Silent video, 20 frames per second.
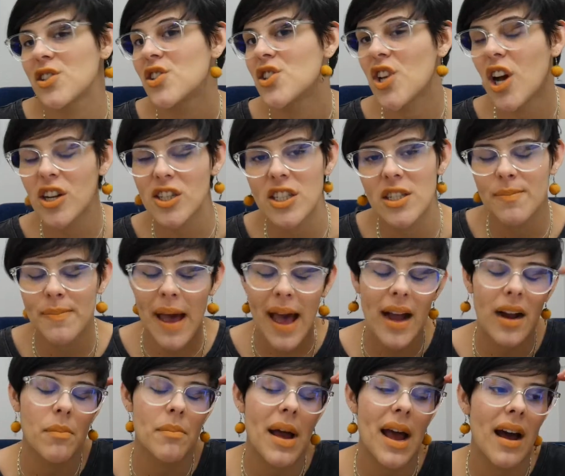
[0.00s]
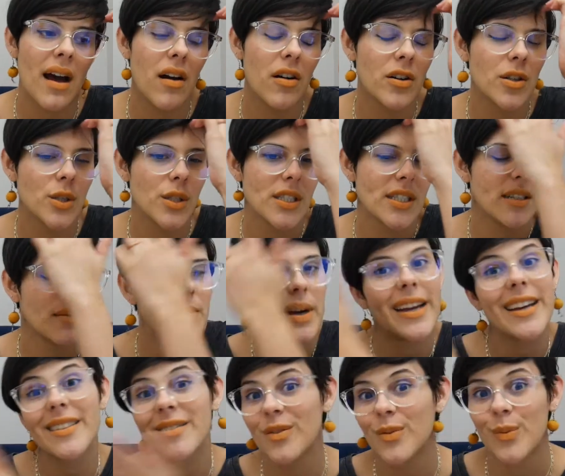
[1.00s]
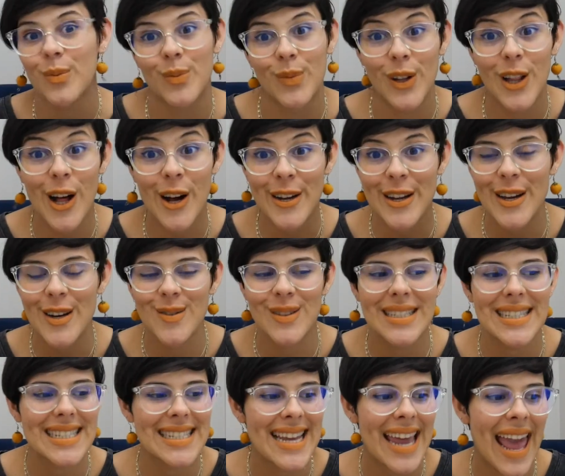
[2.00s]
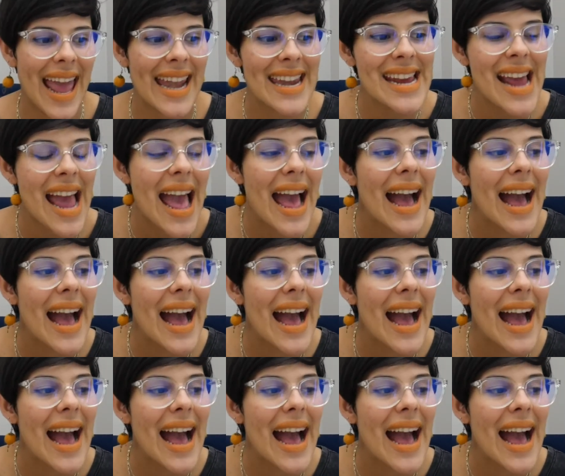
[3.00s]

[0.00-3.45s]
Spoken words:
Dodgy Bag Mal hosted by Claudia once again.